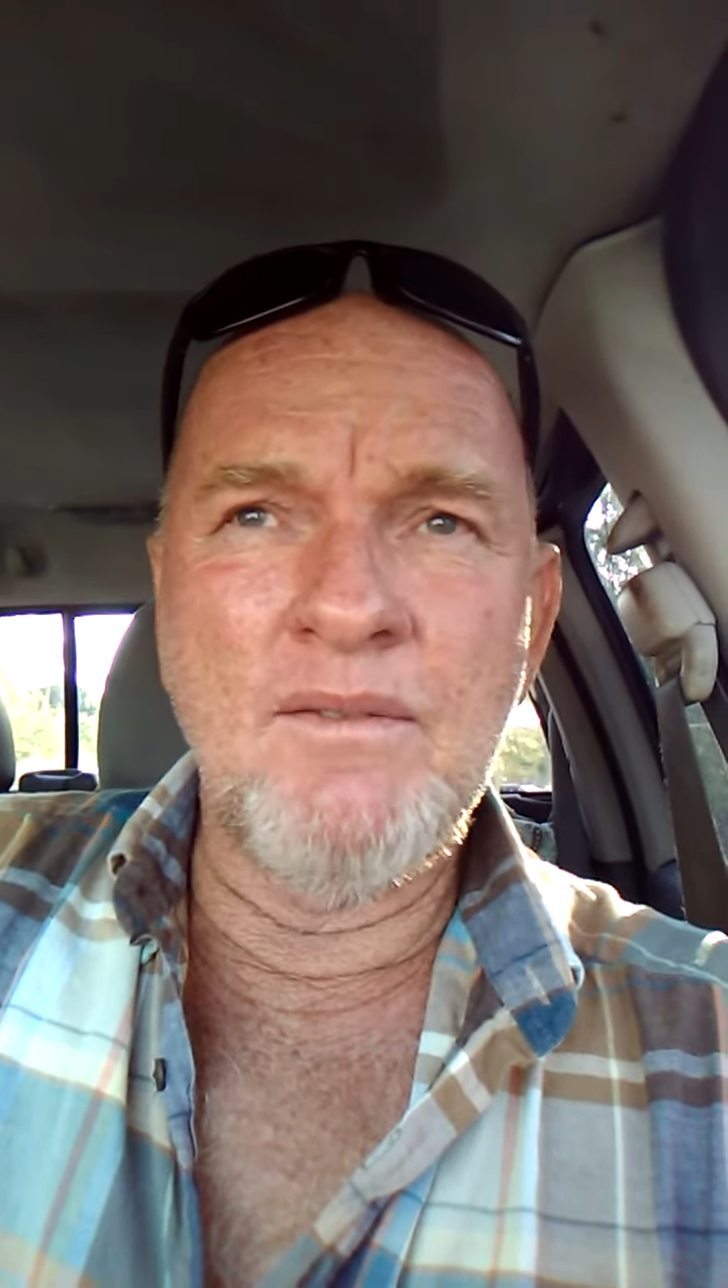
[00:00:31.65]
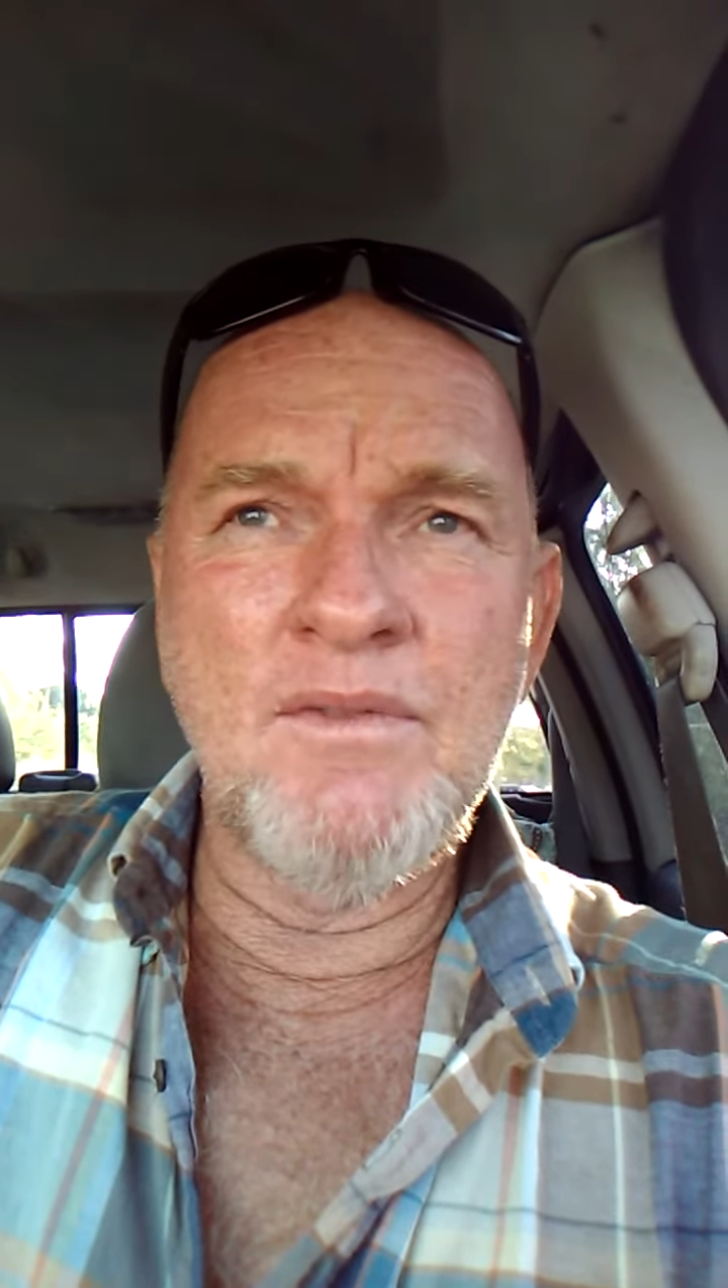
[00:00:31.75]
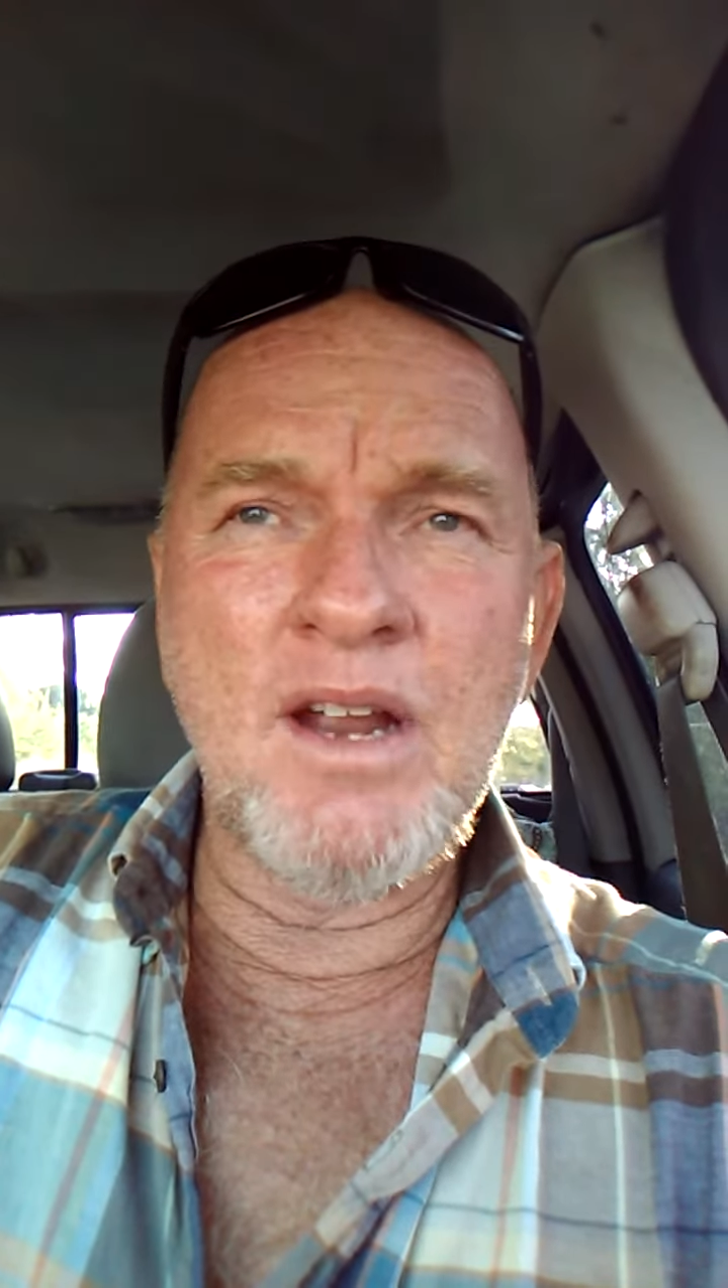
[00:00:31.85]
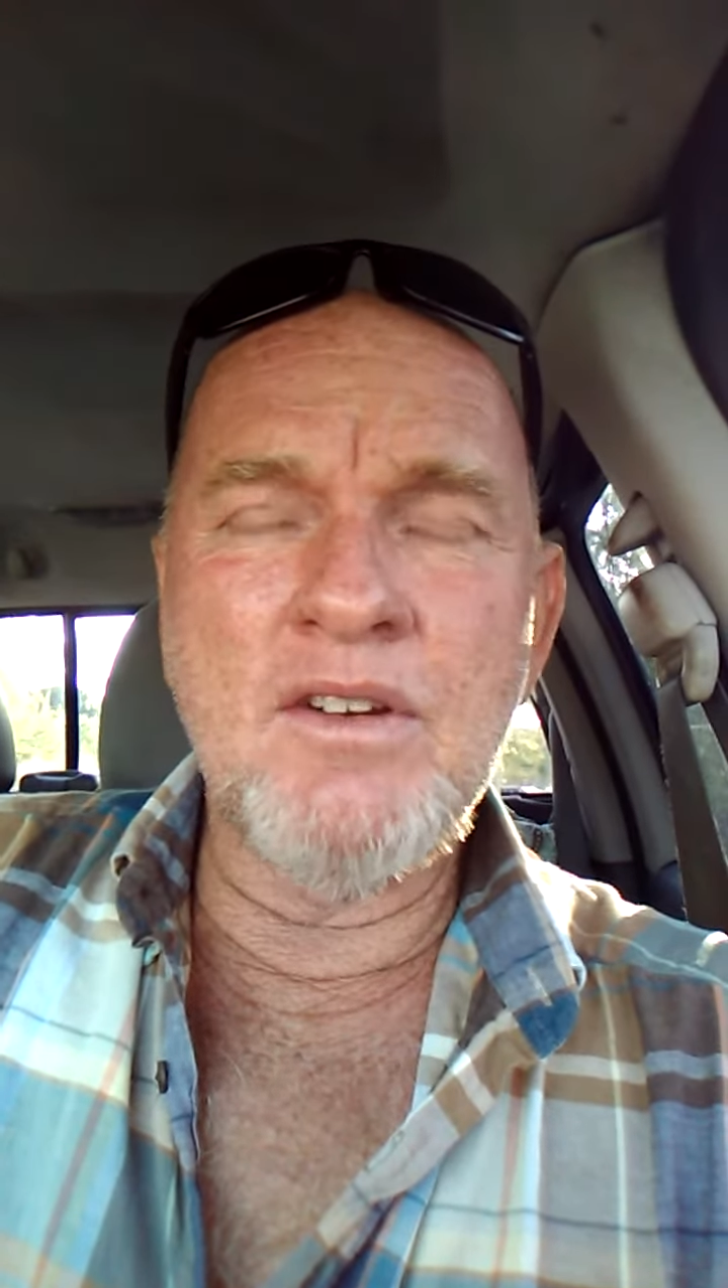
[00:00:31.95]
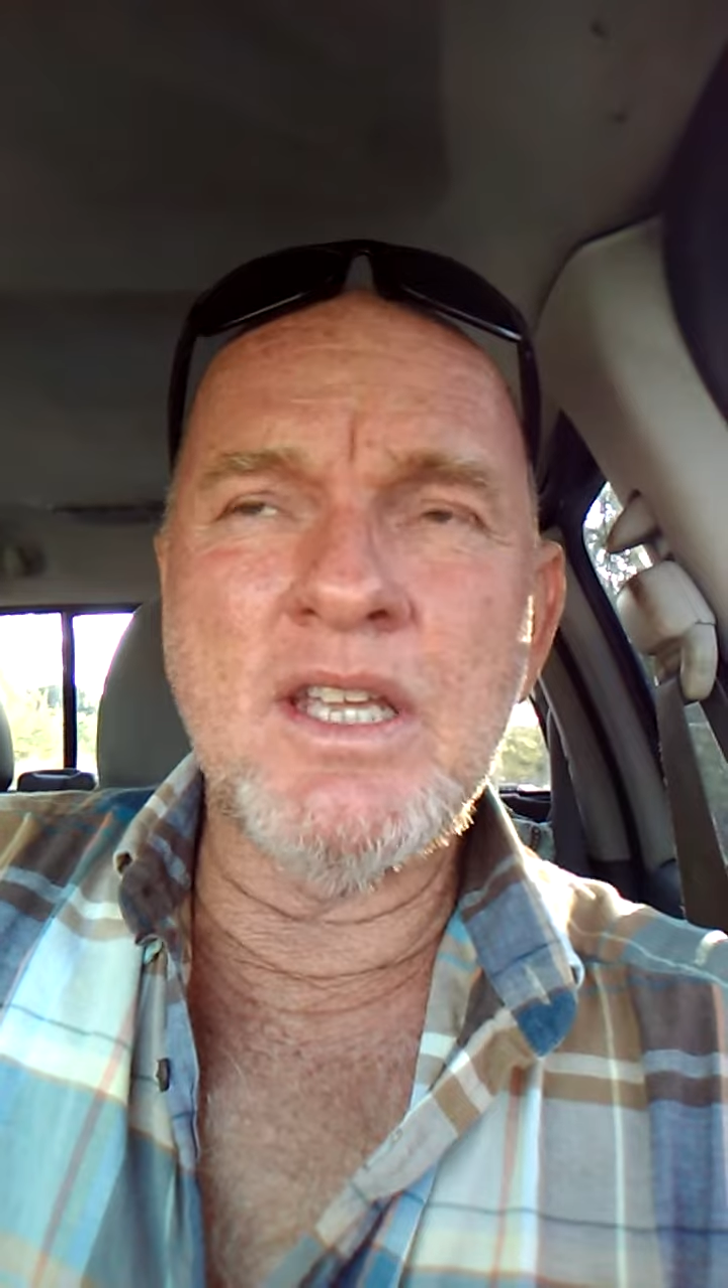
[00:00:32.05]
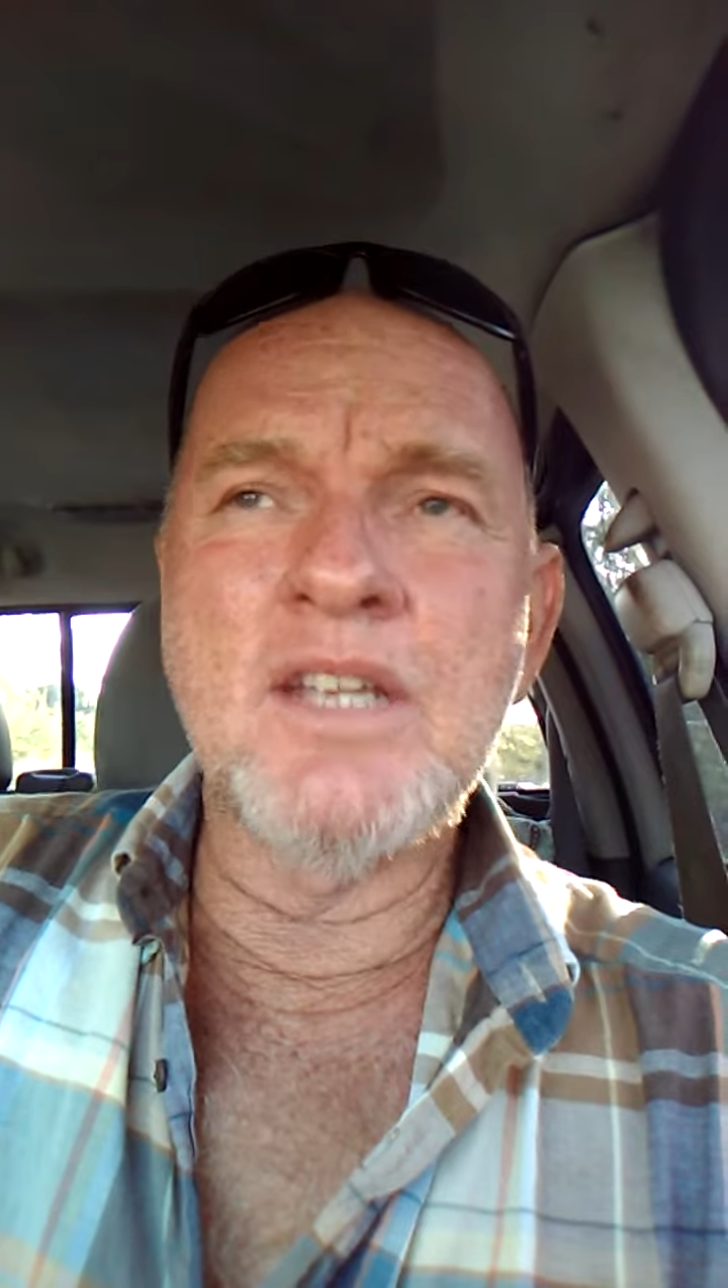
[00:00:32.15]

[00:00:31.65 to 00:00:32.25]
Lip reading: very